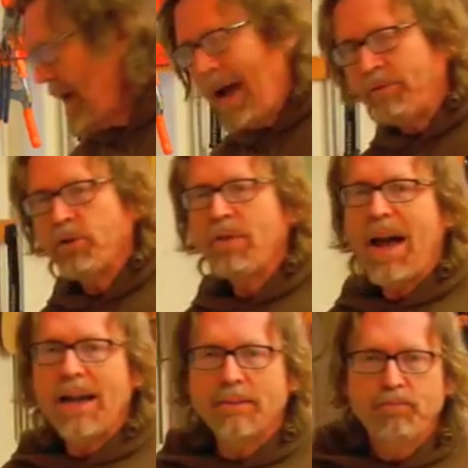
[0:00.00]
after
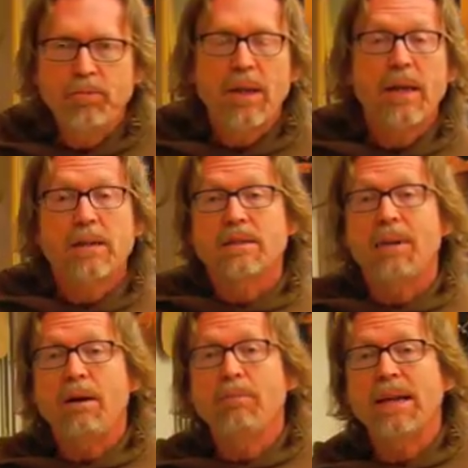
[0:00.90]
that, it's
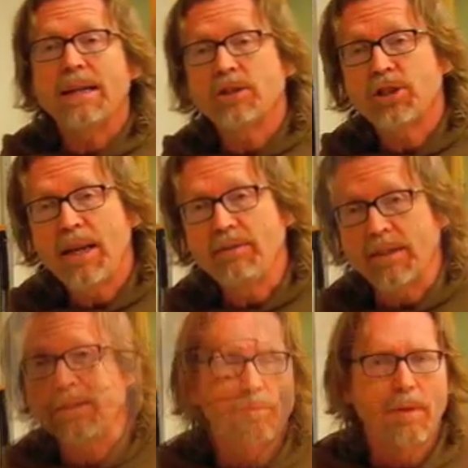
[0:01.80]
about making
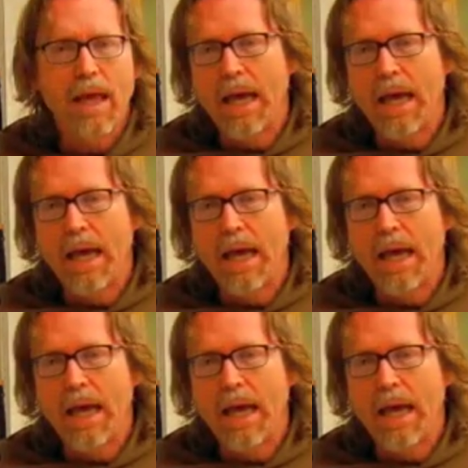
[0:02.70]
shavings.